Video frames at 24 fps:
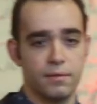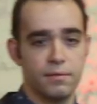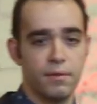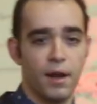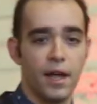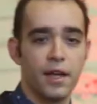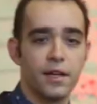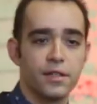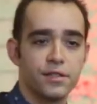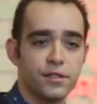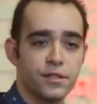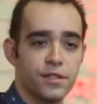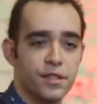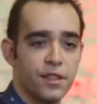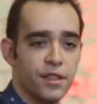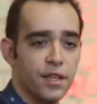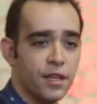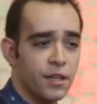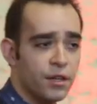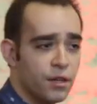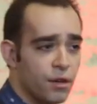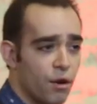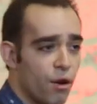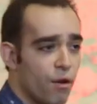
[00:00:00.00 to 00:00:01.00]
Right? Just
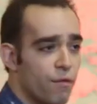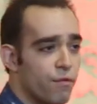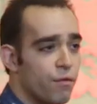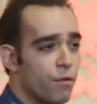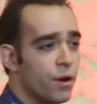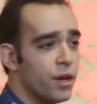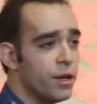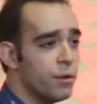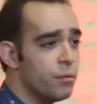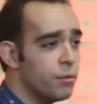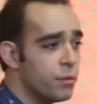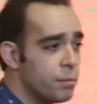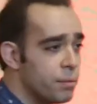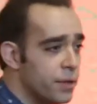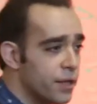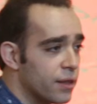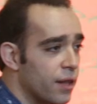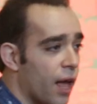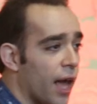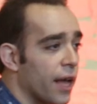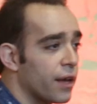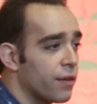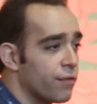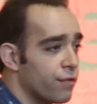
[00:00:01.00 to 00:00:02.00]
think of what it will be
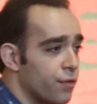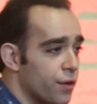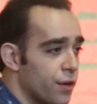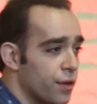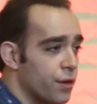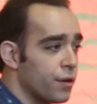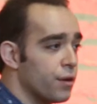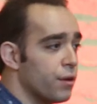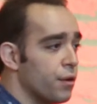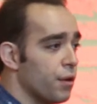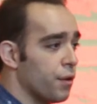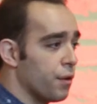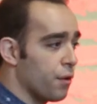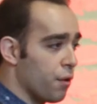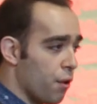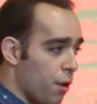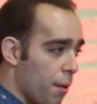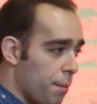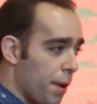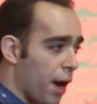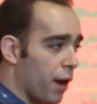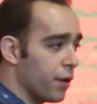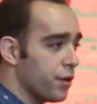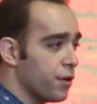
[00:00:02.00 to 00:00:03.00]
like for you to go
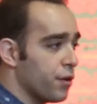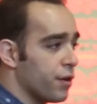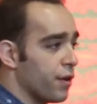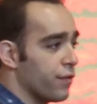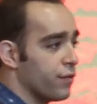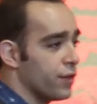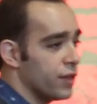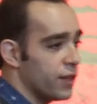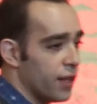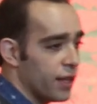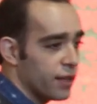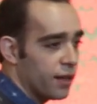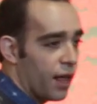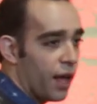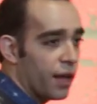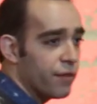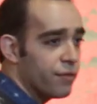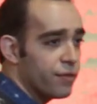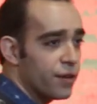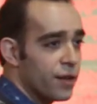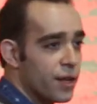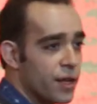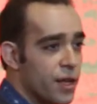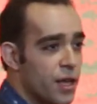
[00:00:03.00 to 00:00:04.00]
about your everyday
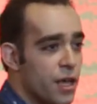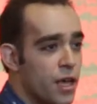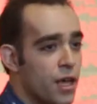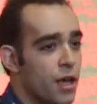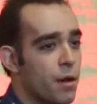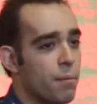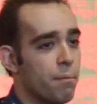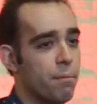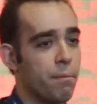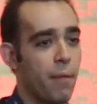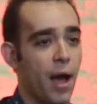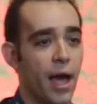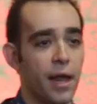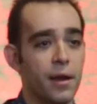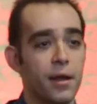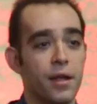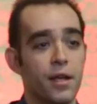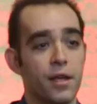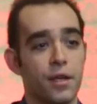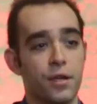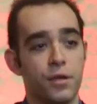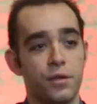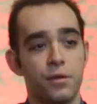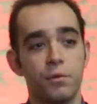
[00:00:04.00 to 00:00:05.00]
life, but
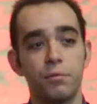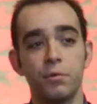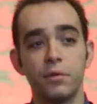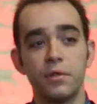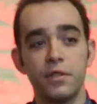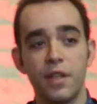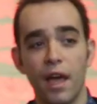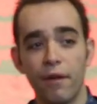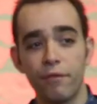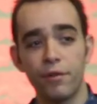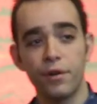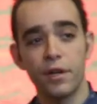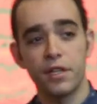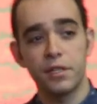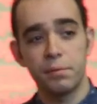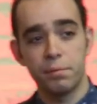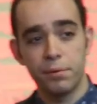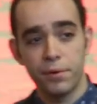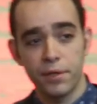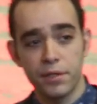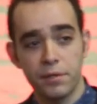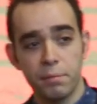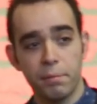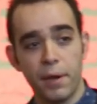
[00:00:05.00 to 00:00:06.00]
you will never
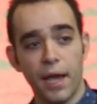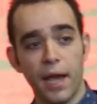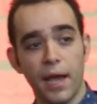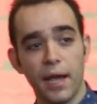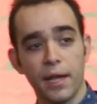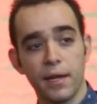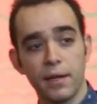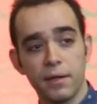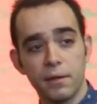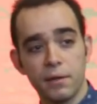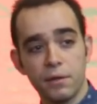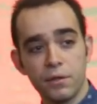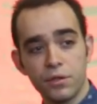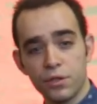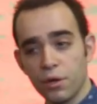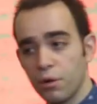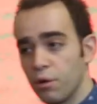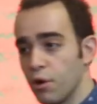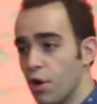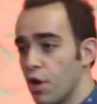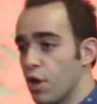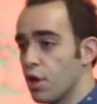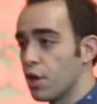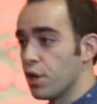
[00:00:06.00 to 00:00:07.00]
experience pain.
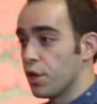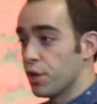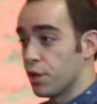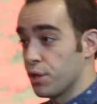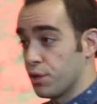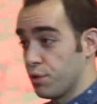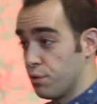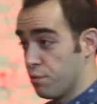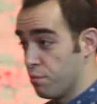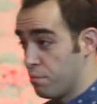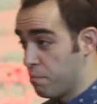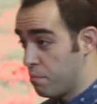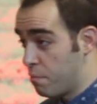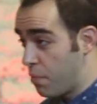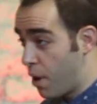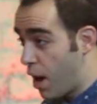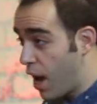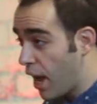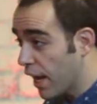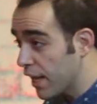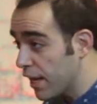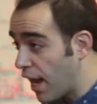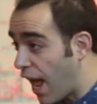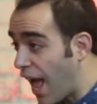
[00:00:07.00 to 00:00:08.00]
So you
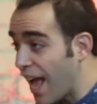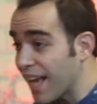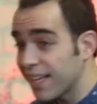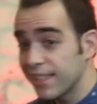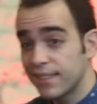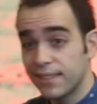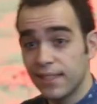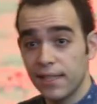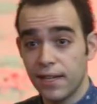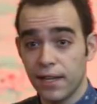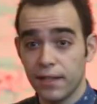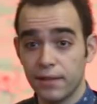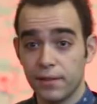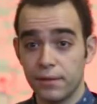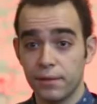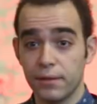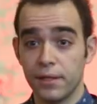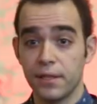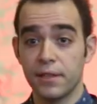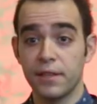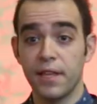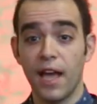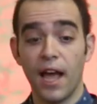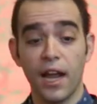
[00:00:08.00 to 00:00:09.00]
might
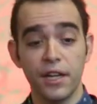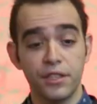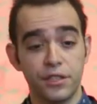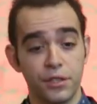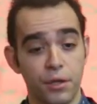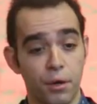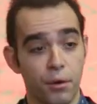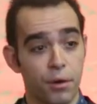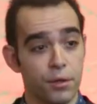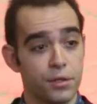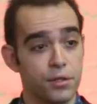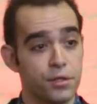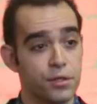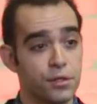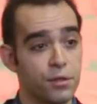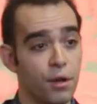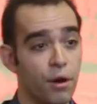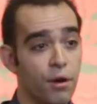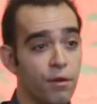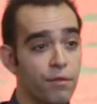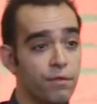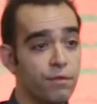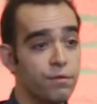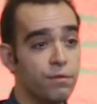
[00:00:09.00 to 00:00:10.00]
accidentally touch a hot
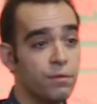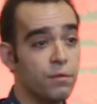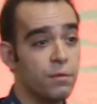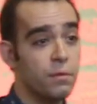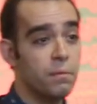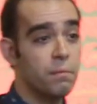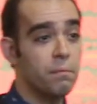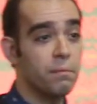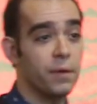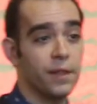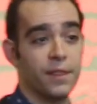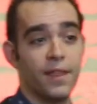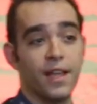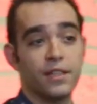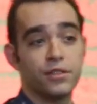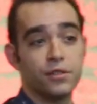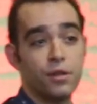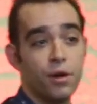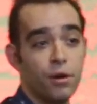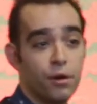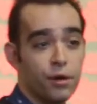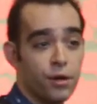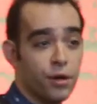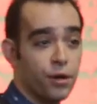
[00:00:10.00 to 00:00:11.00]
stove, but
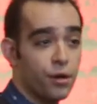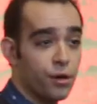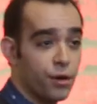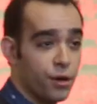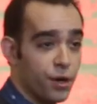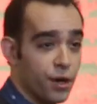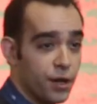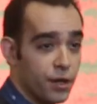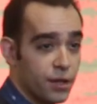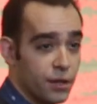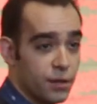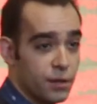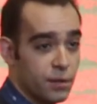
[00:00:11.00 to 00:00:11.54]
that's not going to hurt.